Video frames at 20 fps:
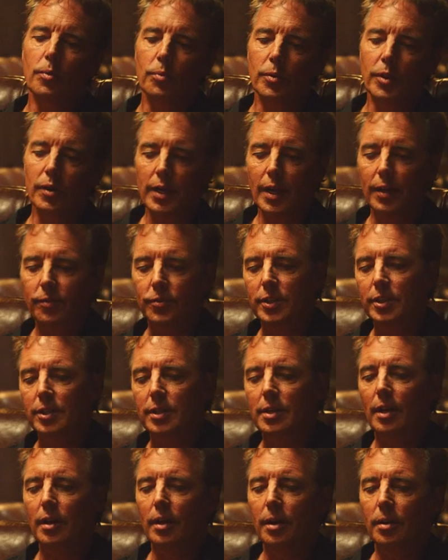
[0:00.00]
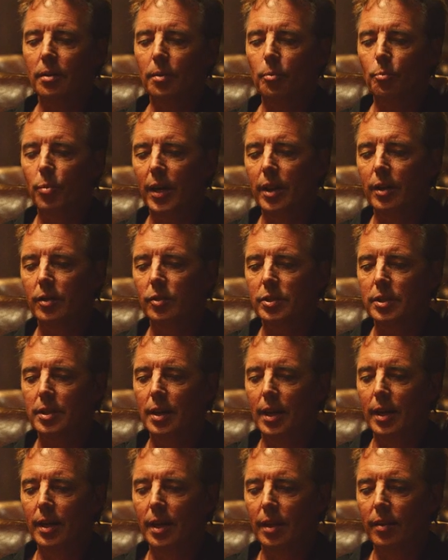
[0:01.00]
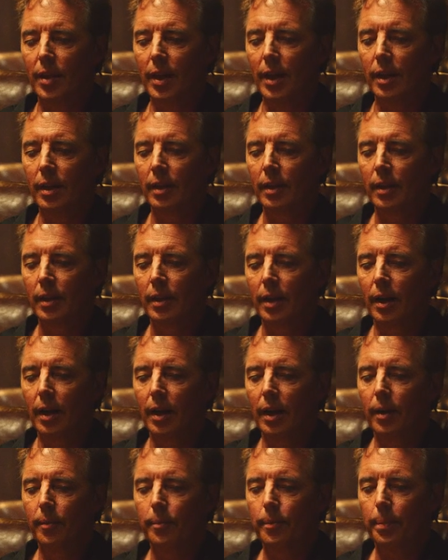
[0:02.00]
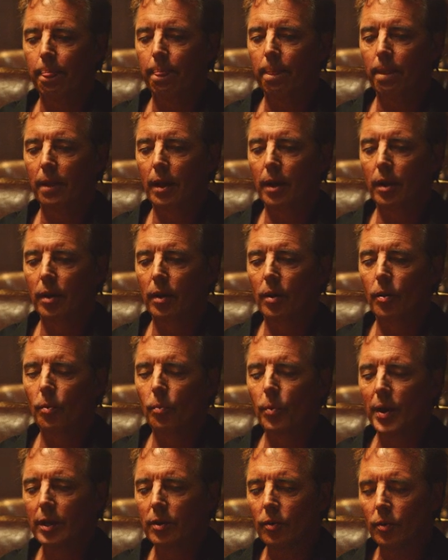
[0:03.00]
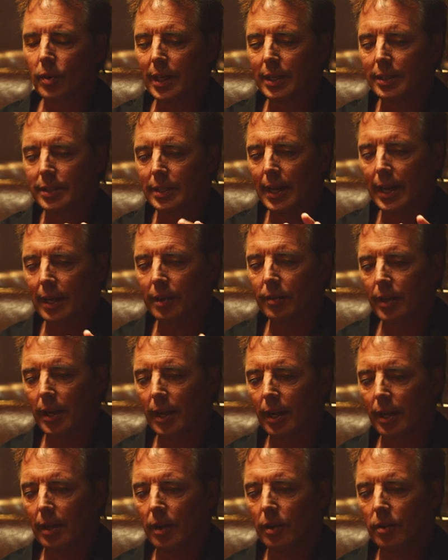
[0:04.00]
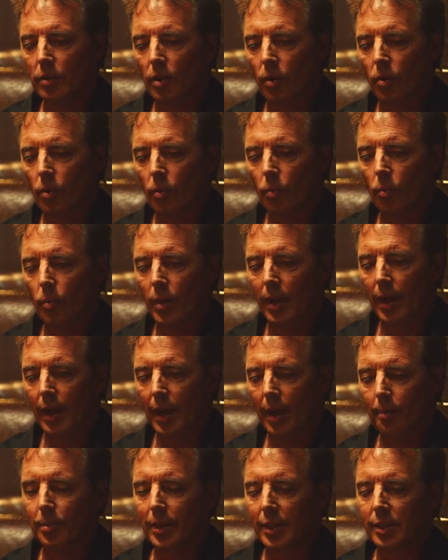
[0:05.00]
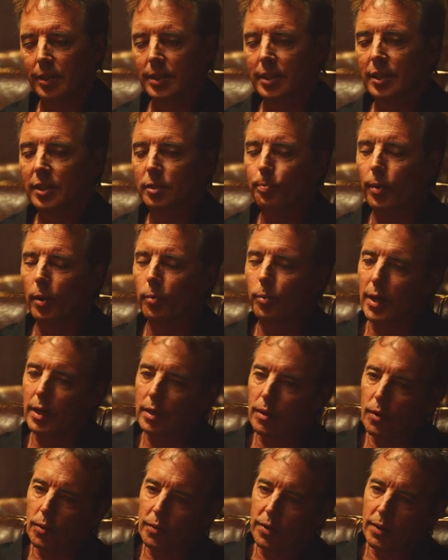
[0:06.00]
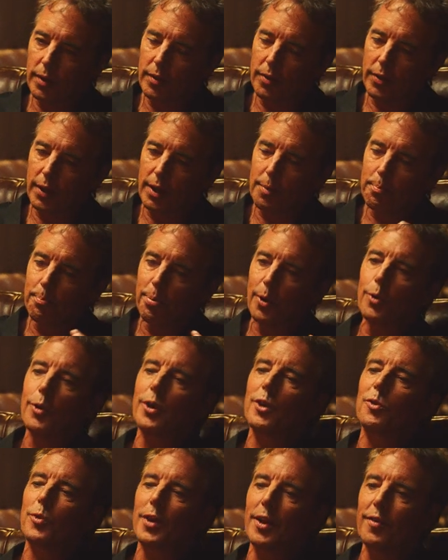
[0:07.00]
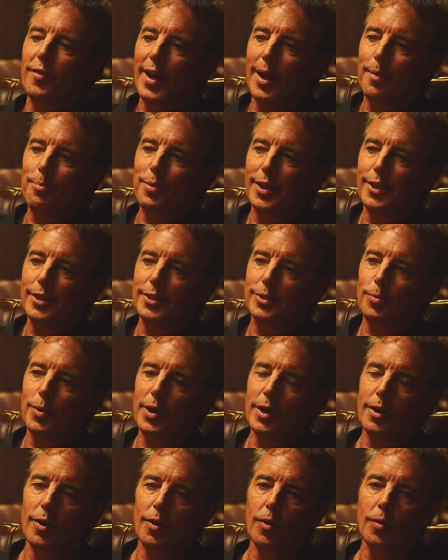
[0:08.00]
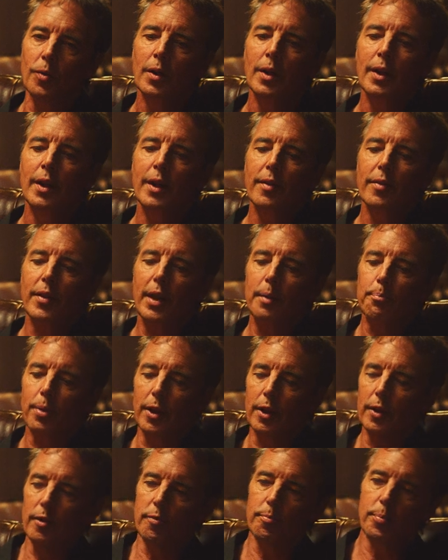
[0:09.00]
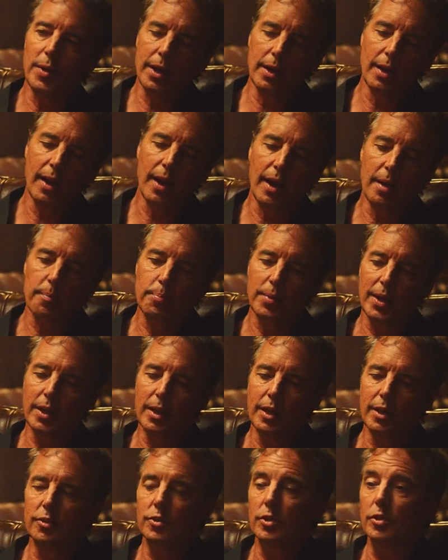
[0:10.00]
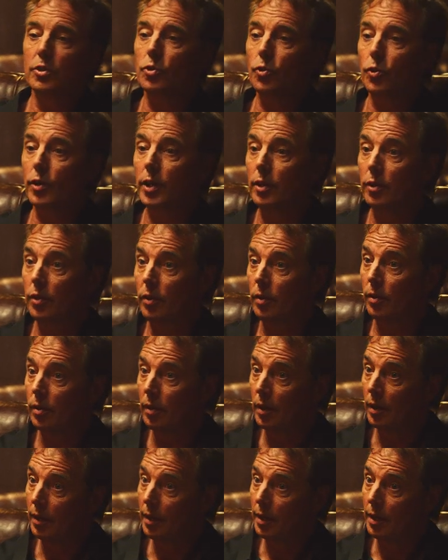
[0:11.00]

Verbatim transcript: you really have to start by understanding that um, we don't exactly know what happiness is, but we know the componentry of happiness. We know that part of being happy is enjoying your